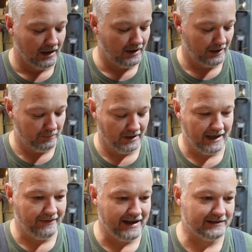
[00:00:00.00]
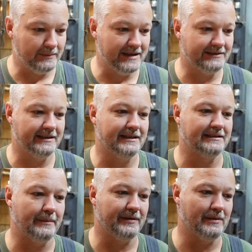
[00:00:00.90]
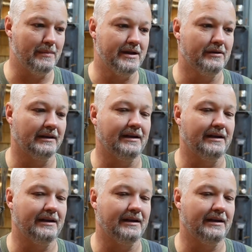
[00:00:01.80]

uh, but I've had some incidents up at the mill,